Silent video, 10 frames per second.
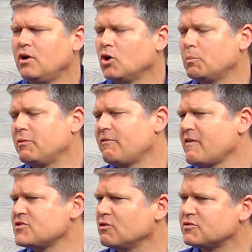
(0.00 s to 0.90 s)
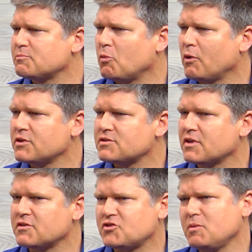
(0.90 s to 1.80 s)
or professional sports,
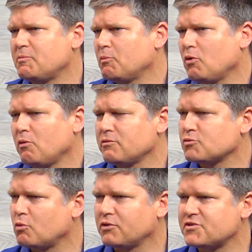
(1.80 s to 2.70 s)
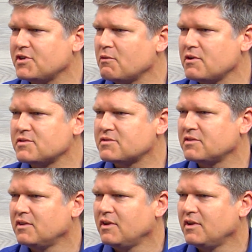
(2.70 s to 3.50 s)
Super Bowls, World Series,